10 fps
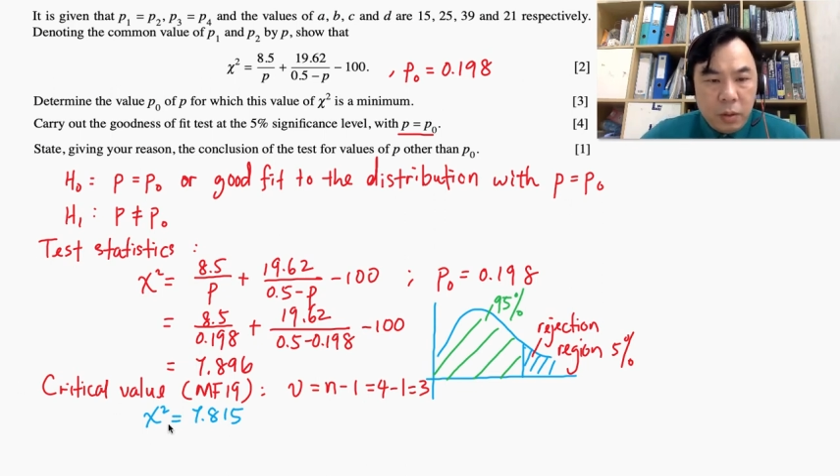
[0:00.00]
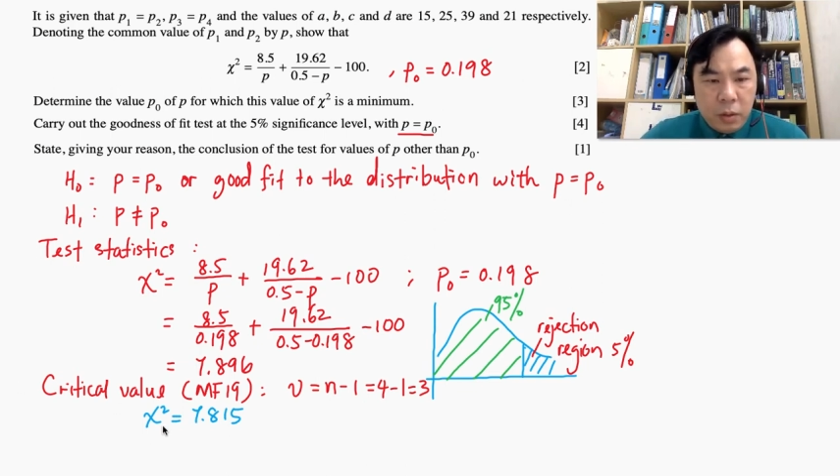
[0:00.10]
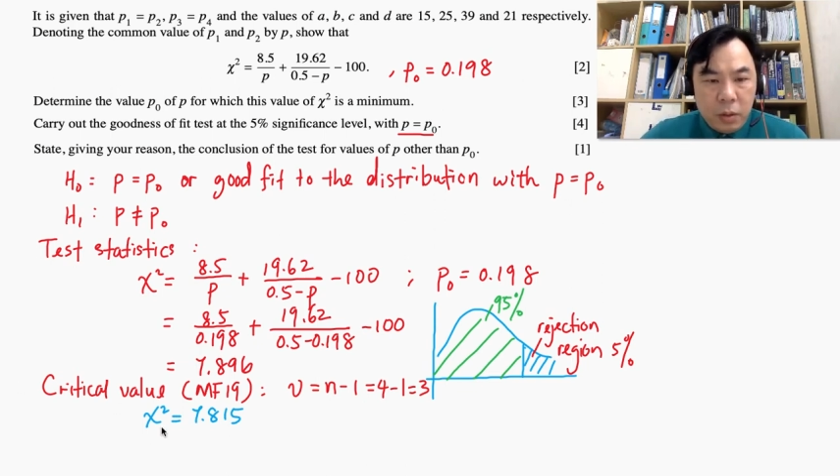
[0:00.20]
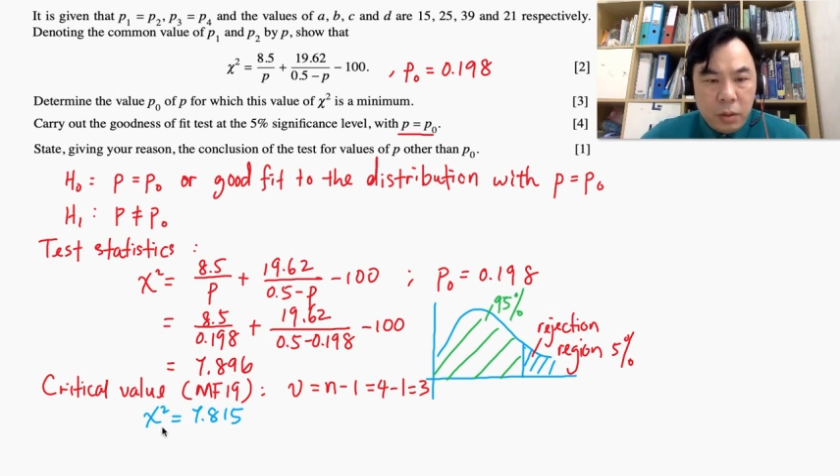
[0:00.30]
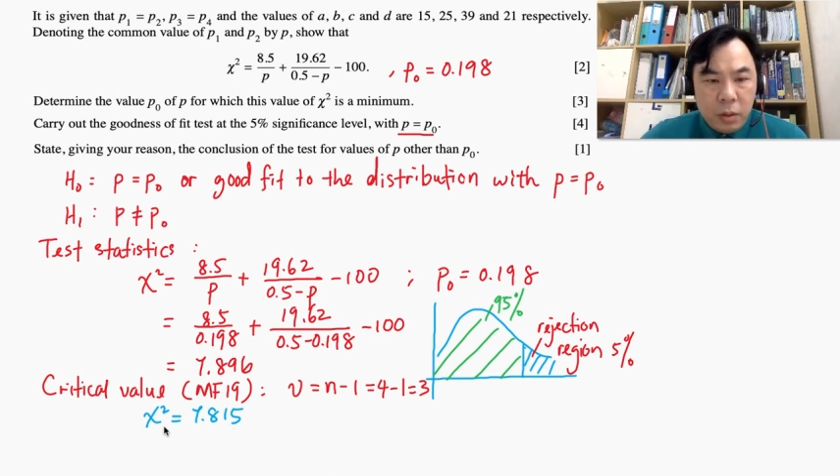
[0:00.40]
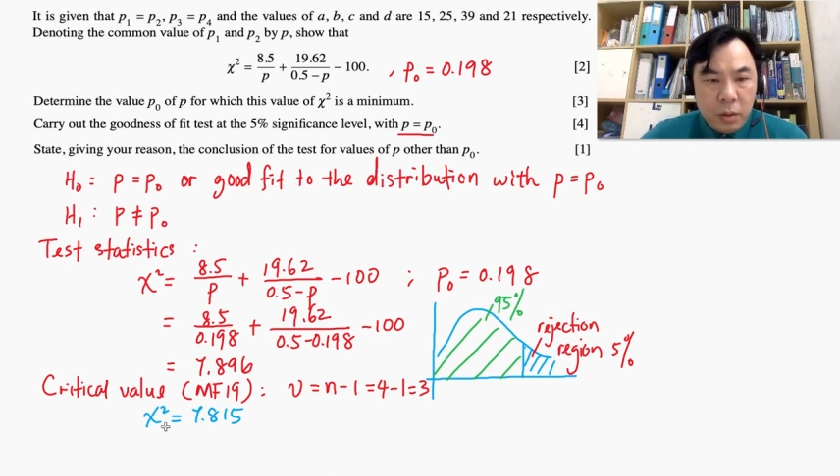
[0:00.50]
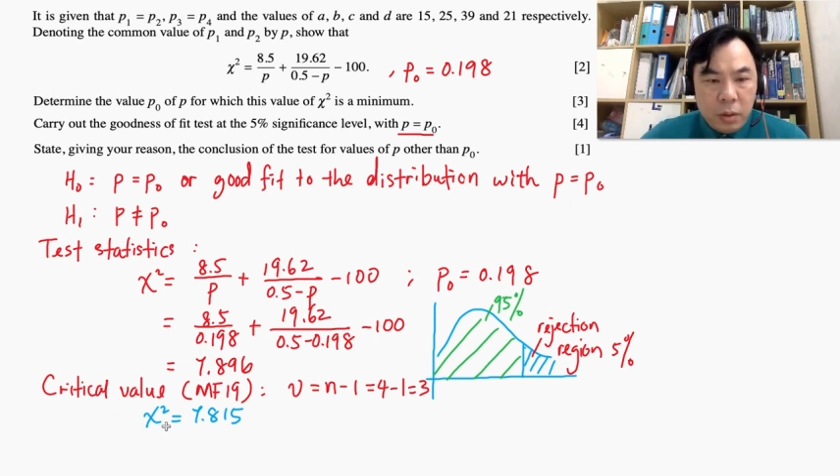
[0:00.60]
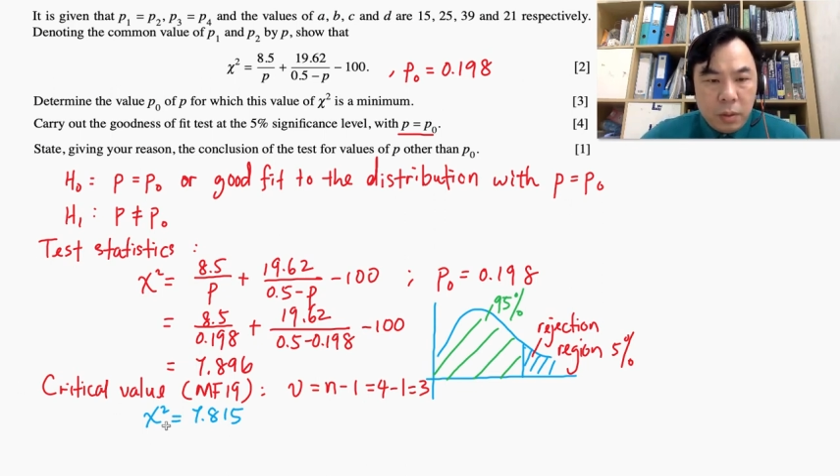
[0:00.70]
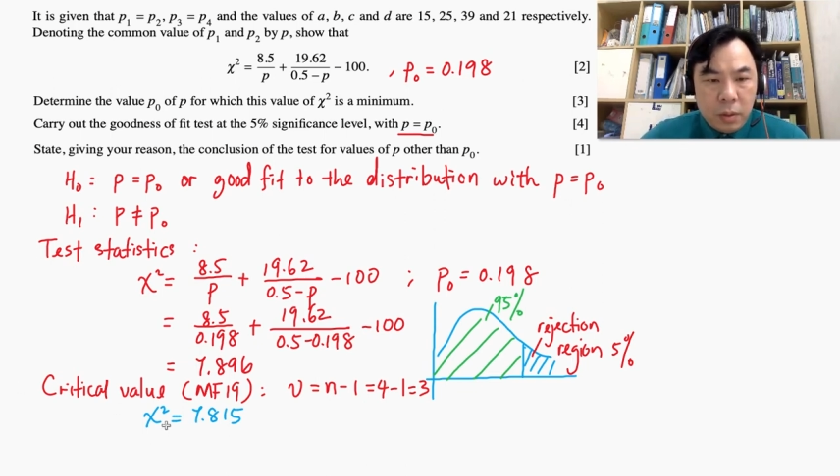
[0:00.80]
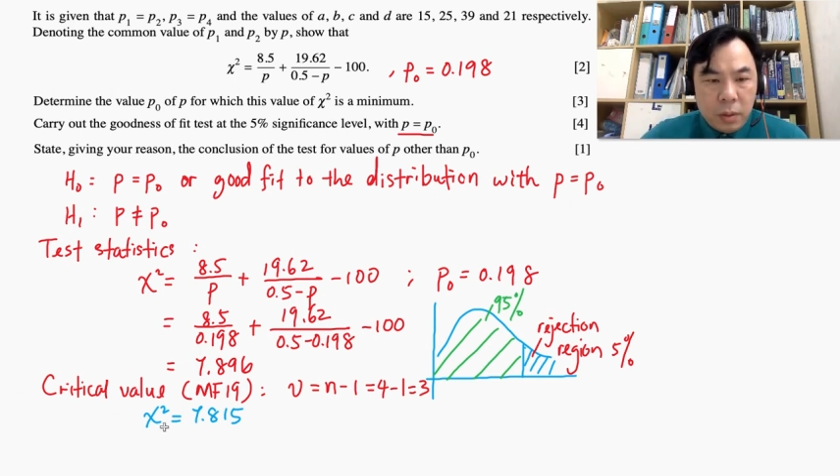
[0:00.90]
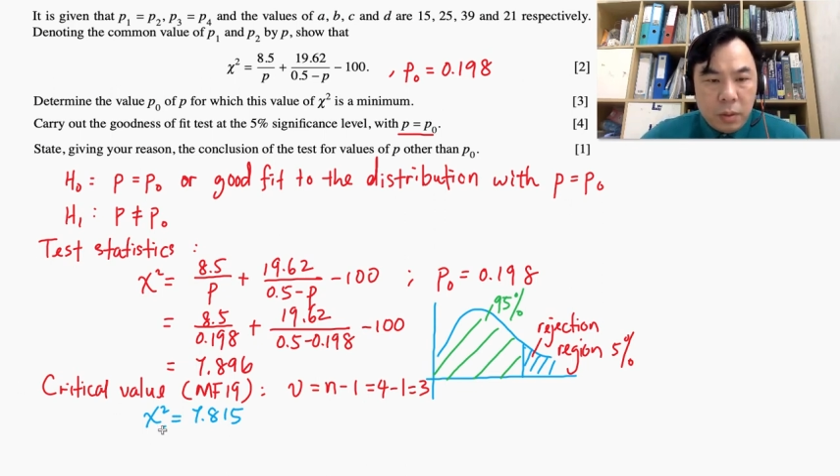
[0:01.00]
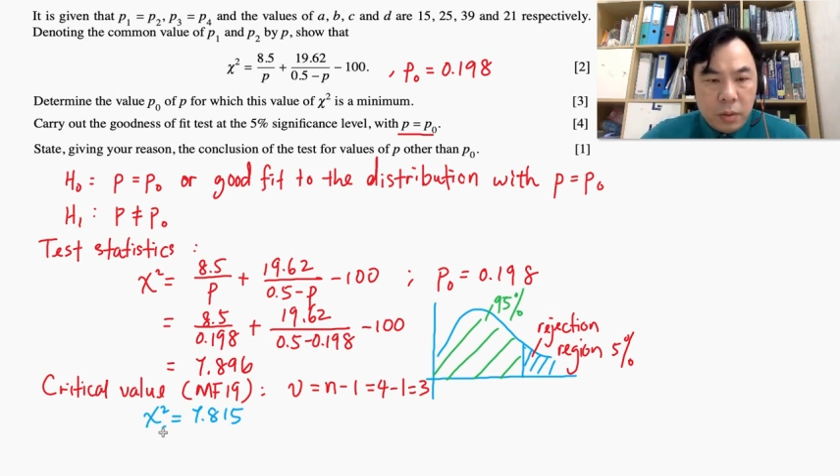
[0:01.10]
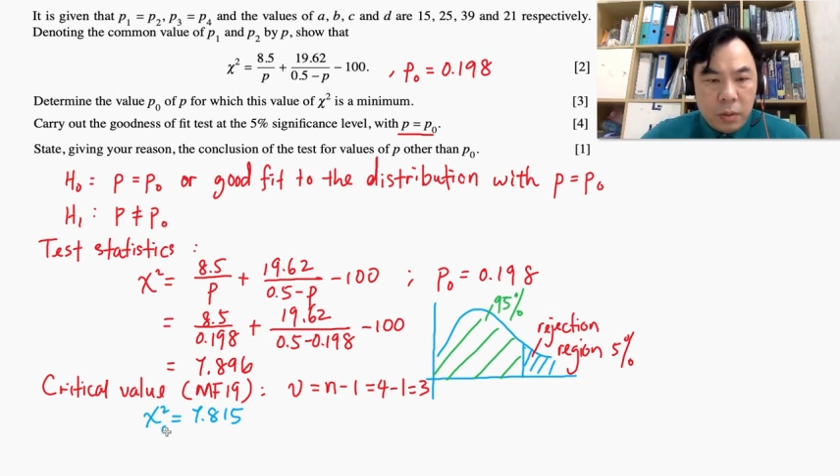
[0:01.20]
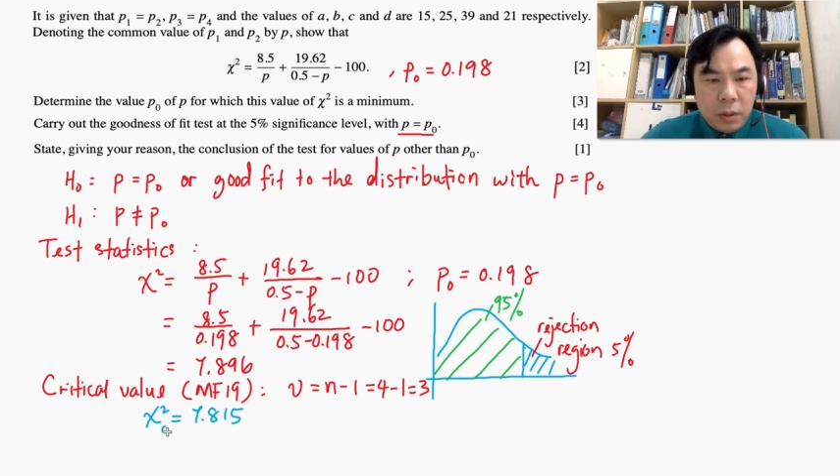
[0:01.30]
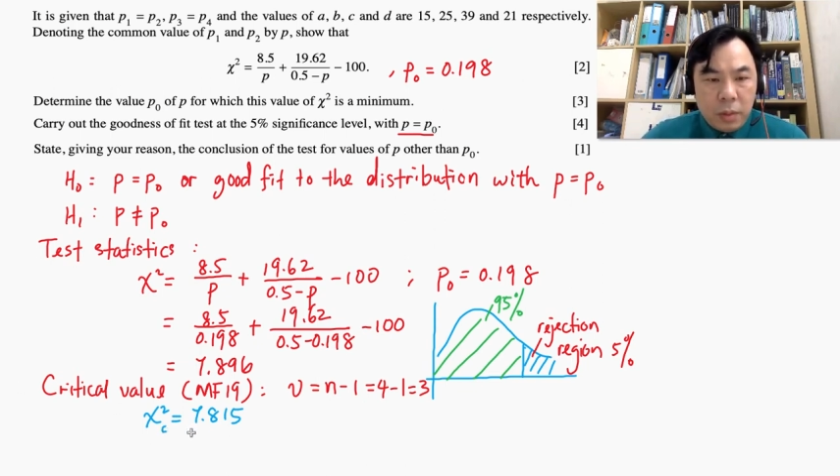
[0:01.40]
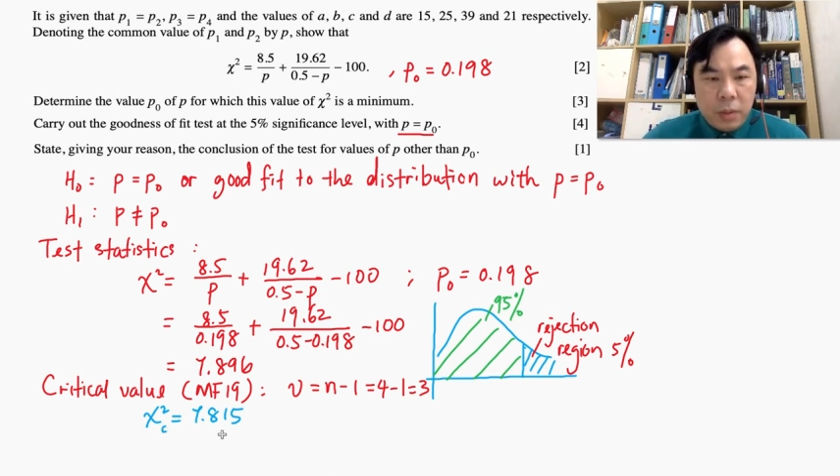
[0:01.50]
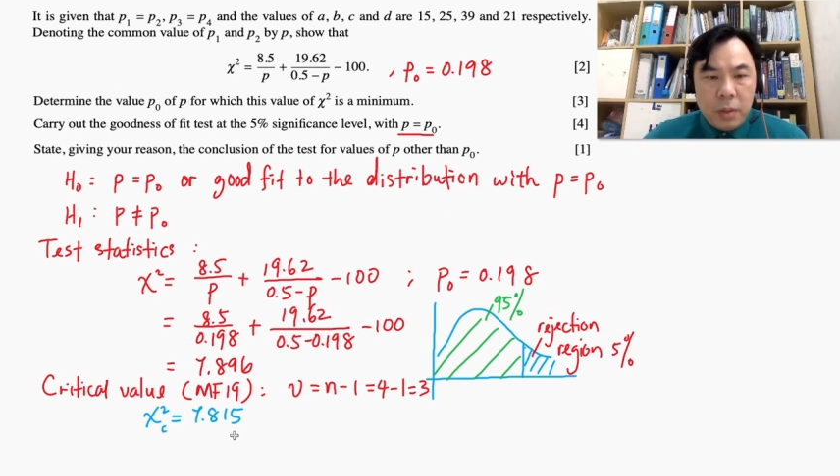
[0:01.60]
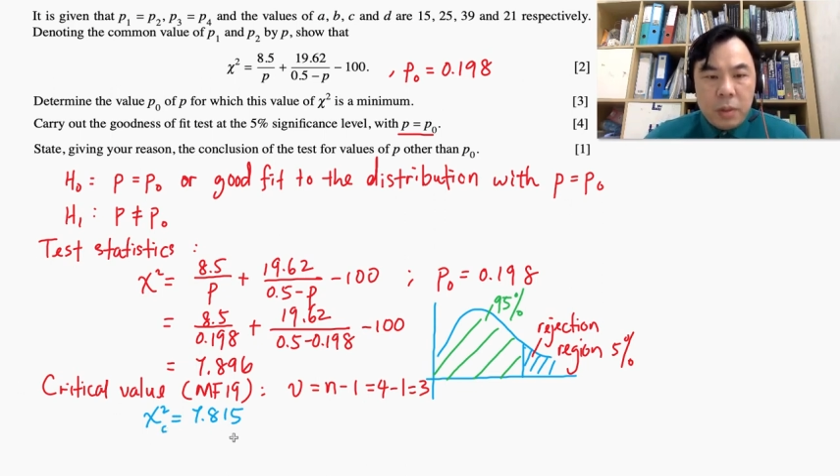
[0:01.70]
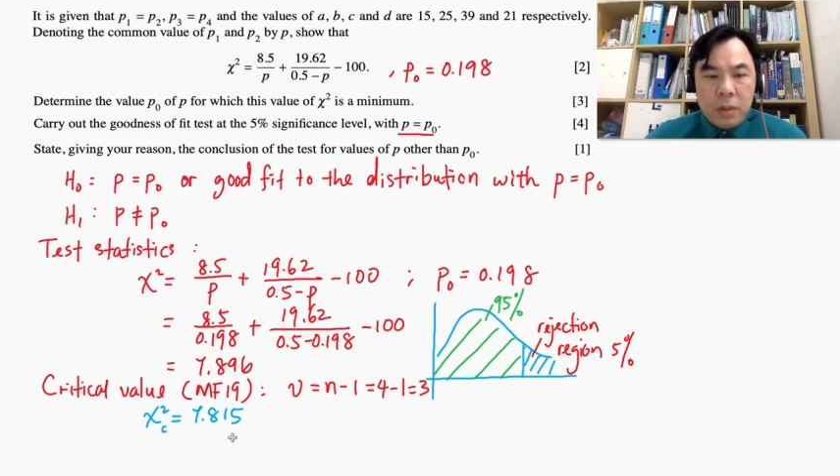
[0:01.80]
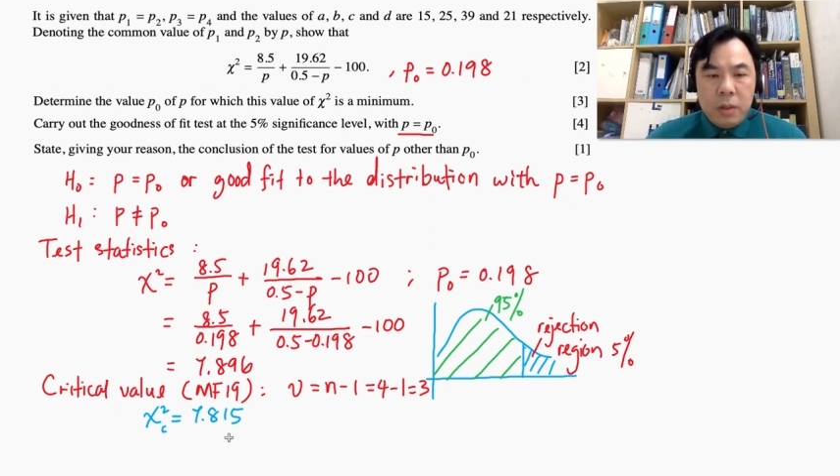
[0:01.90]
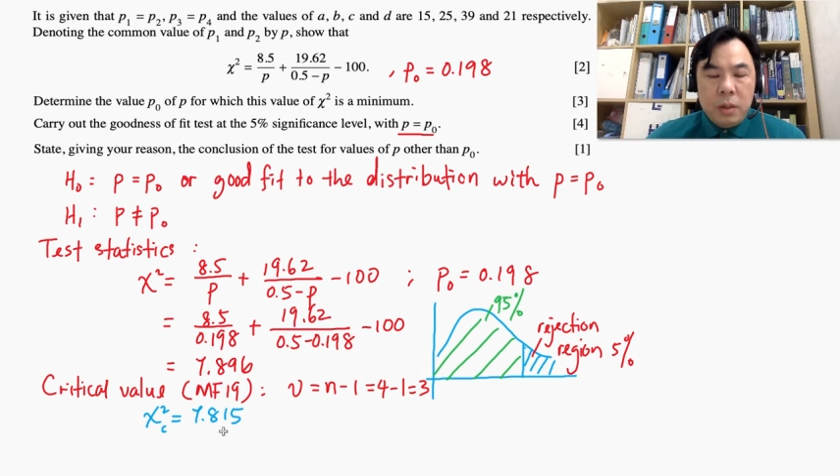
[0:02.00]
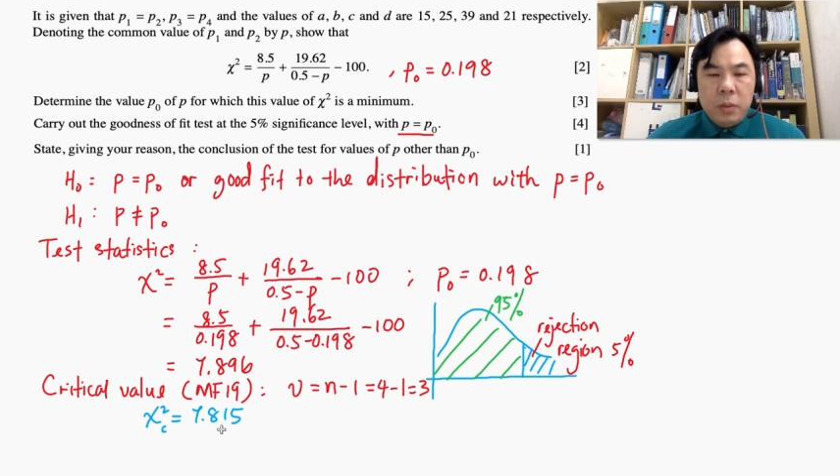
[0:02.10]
So here I'm going to label it C.